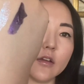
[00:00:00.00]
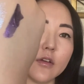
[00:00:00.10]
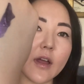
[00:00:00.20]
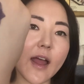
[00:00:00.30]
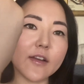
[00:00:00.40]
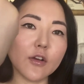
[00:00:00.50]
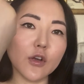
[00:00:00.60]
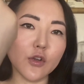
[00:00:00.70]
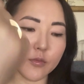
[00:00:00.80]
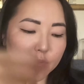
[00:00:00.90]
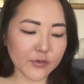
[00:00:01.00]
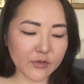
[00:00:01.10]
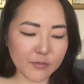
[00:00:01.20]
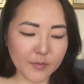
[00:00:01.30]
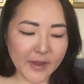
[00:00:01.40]
add a gloop
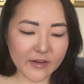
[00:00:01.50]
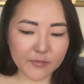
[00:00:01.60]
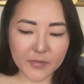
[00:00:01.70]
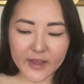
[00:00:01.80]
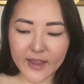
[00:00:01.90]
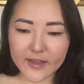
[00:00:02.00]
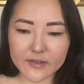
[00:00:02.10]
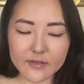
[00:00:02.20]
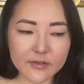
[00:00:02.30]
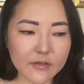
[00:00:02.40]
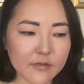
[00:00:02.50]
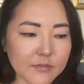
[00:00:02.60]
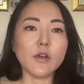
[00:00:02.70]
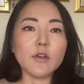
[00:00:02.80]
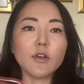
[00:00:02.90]
to the back of my hand.
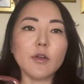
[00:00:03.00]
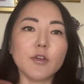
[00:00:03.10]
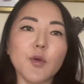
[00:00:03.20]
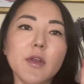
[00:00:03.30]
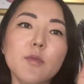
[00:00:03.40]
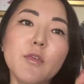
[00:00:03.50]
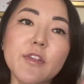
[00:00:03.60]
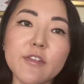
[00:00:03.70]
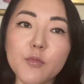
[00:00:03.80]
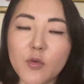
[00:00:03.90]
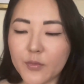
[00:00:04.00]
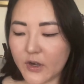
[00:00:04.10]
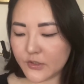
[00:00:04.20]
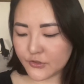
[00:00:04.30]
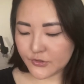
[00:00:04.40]
I'm going in with a small
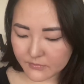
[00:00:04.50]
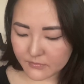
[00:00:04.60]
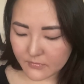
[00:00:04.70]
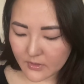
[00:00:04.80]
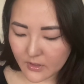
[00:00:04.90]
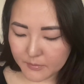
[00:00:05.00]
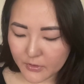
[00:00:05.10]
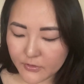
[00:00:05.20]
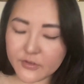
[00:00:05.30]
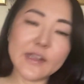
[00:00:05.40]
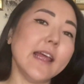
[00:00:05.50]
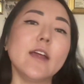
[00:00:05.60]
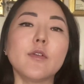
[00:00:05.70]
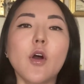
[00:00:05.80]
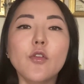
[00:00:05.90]
brush. I'm going to
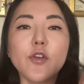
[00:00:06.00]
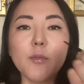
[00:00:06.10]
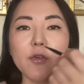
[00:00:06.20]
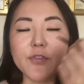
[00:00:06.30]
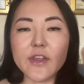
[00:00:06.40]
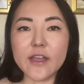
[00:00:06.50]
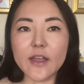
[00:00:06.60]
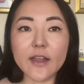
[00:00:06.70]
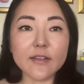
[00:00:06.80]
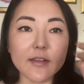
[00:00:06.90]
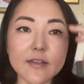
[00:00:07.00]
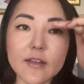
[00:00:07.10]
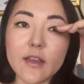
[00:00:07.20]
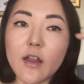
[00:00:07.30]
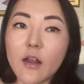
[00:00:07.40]
layer it on top of the
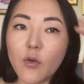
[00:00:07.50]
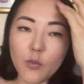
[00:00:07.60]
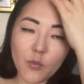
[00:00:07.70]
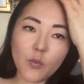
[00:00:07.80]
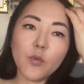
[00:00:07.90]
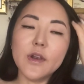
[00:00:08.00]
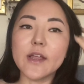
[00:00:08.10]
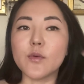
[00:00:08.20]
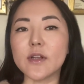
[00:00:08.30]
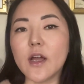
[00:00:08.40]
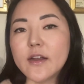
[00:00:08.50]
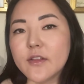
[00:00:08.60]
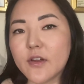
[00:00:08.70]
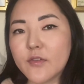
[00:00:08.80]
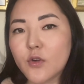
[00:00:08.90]
existing liquid liner
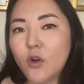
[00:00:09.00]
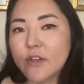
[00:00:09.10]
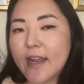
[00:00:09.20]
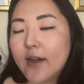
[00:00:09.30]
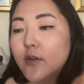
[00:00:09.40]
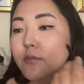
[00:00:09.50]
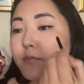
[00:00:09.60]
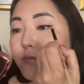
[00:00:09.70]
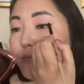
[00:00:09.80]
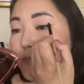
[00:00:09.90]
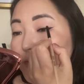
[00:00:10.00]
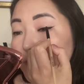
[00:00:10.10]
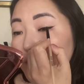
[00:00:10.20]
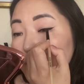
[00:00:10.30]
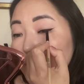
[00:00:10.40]
that I've got on now,
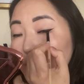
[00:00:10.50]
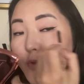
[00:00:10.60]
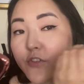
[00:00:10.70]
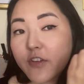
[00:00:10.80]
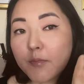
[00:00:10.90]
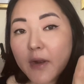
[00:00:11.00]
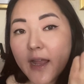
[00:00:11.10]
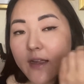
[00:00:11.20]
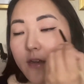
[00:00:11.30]
which is black.